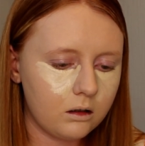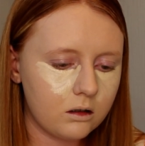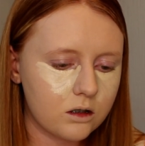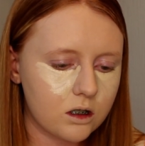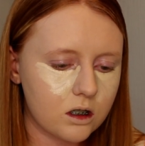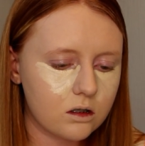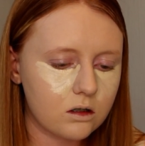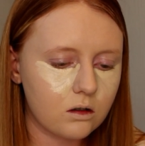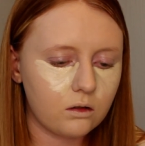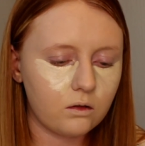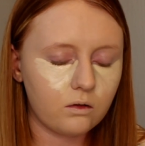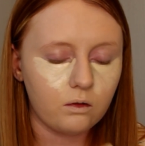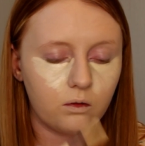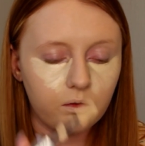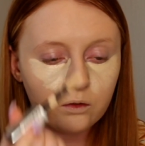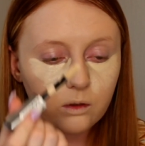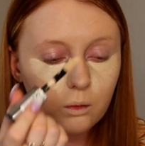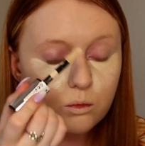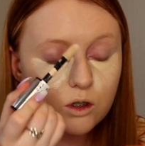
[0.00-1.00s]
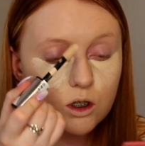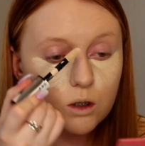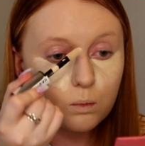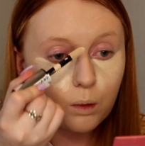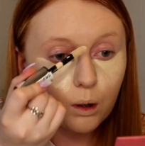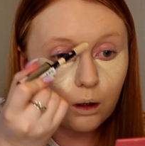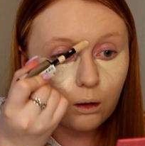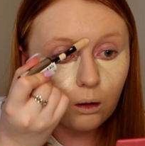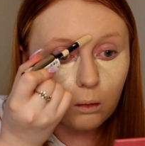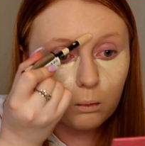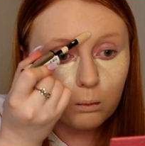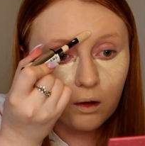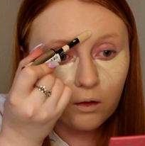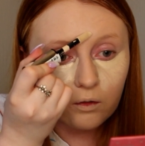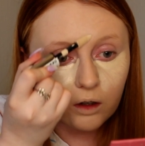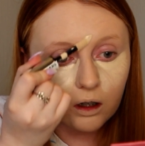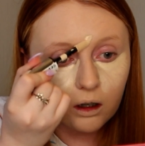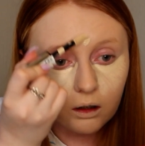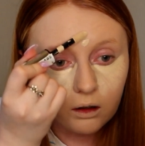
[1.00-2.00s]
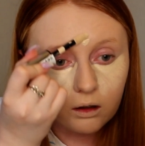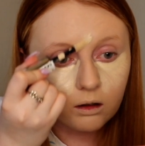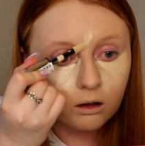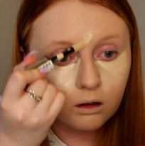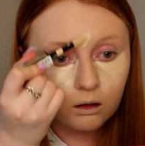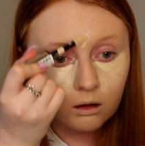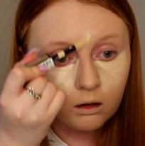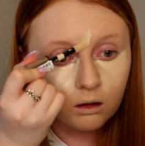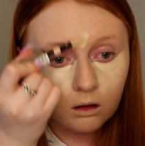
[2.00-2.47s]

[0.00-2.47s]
from just putting it on my face.